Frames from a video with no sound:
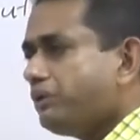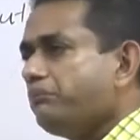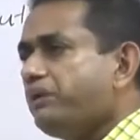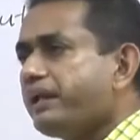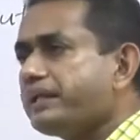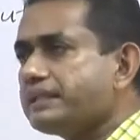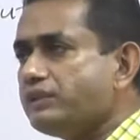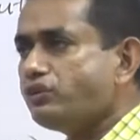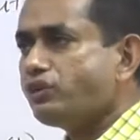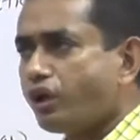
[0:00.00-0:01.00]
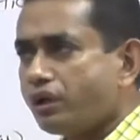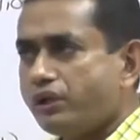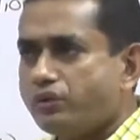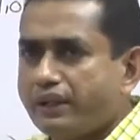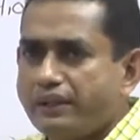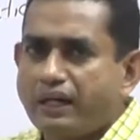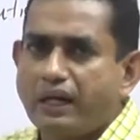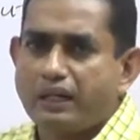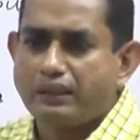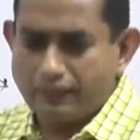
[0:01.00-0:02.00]
will be received not during the
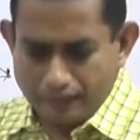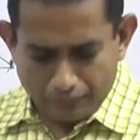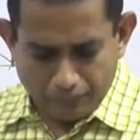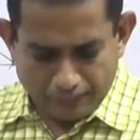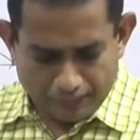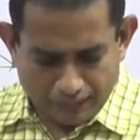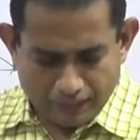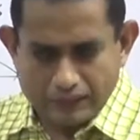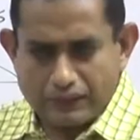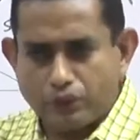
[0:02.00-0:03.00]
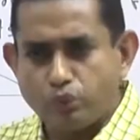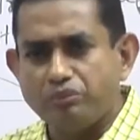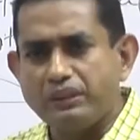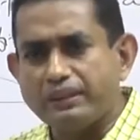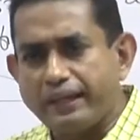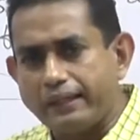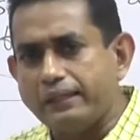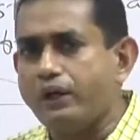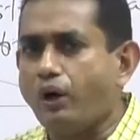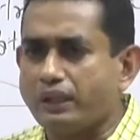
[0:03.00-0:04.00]
current year being concerned. You will get
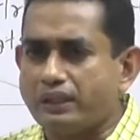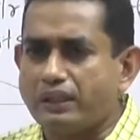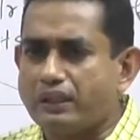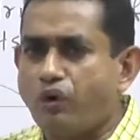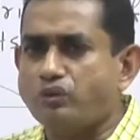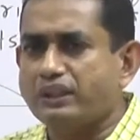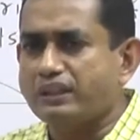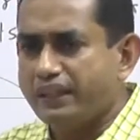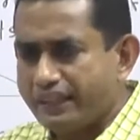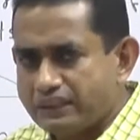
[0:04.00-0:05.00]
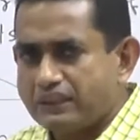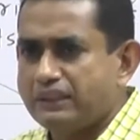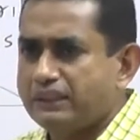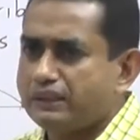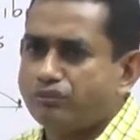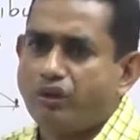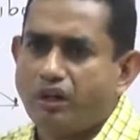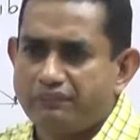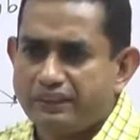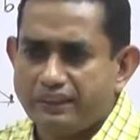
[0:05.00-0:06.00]
the audited accounts in the next year, in the
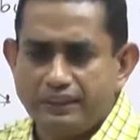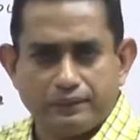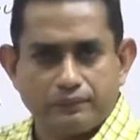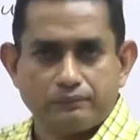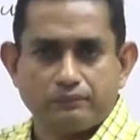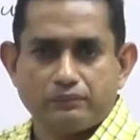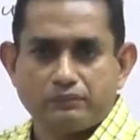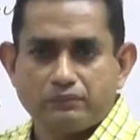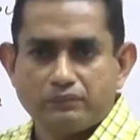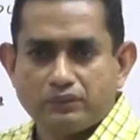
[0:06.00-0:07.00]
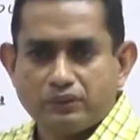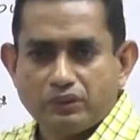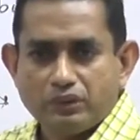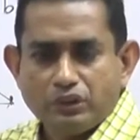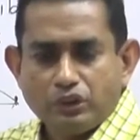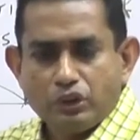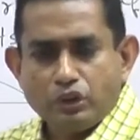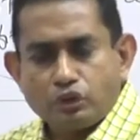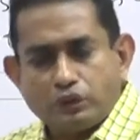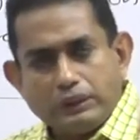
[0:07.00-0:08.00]
following year.
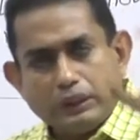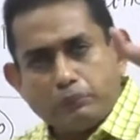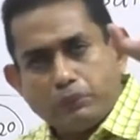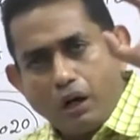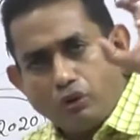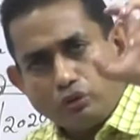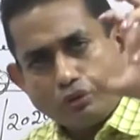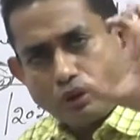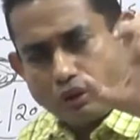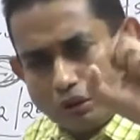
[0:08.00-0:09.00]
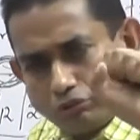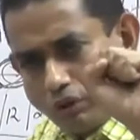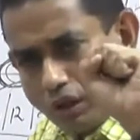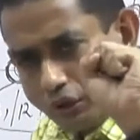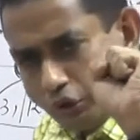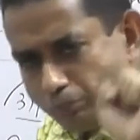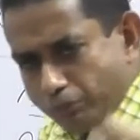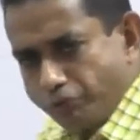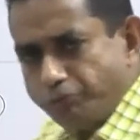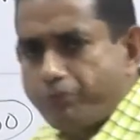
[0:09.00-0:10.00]
So, the amount or the volume
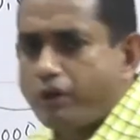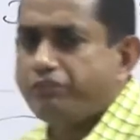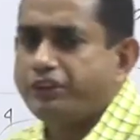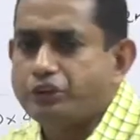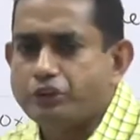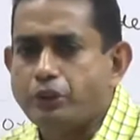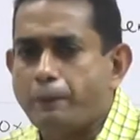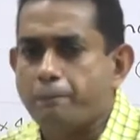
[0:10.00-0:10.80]
of profits